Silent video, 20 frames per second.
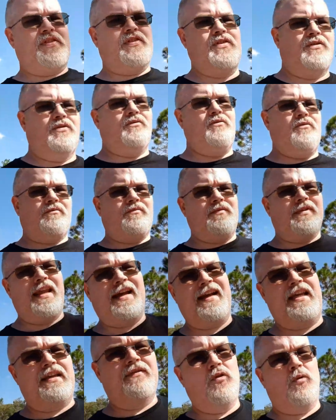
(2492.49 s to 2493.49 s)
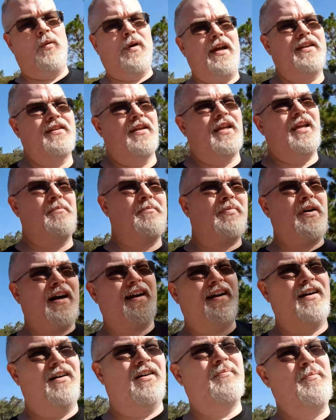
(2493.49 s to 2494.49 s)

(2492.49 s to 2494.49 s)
to not give away the empire